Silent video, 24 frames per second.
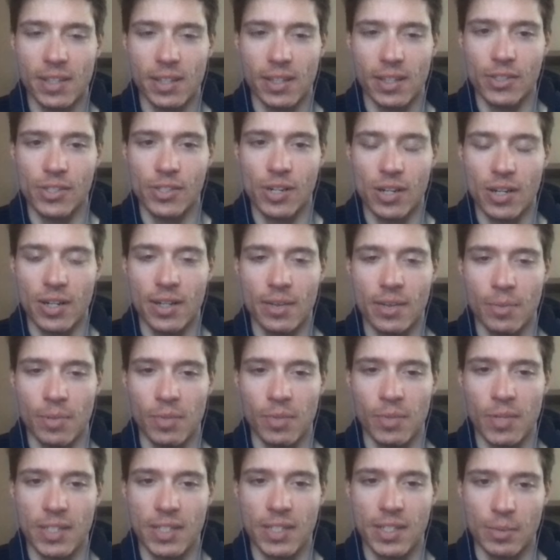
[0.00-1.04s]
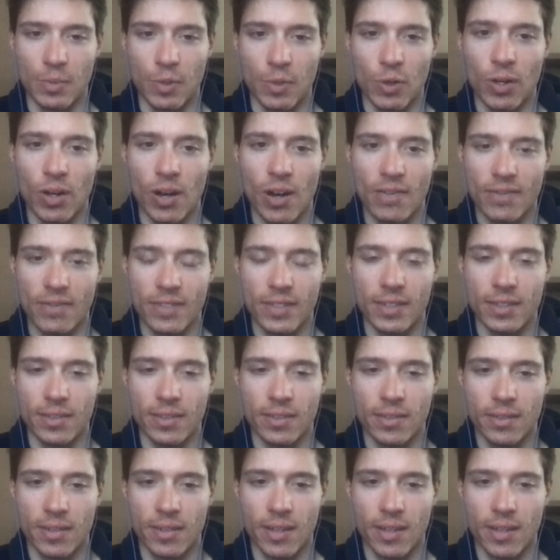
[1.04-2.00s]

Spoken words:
that I'll start implementing more often.